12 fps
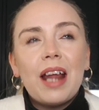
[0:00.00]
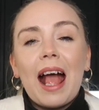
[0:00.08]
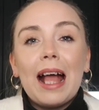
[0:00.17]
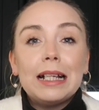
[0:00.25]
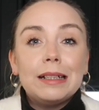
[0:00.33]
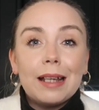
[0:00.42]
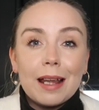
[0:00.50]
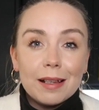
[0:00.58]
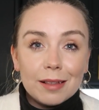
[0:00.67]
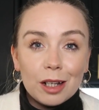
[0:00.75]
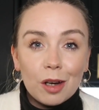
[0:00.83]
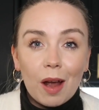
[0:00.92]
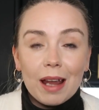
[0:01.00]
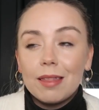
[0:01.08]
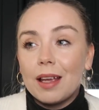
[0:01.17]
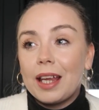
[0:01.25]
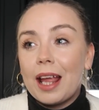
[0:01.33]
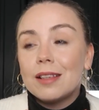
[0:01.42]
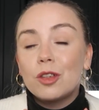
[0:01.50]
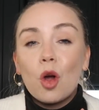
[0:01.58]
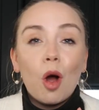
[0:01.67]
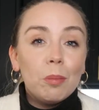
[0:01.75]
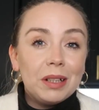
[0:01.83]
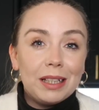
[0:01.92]
and it is a light that gets
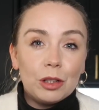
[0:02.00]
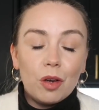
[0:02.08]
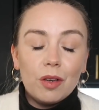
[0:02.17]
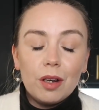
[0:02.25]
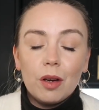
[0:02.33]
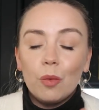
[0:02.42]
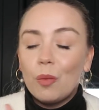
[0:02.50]
commented on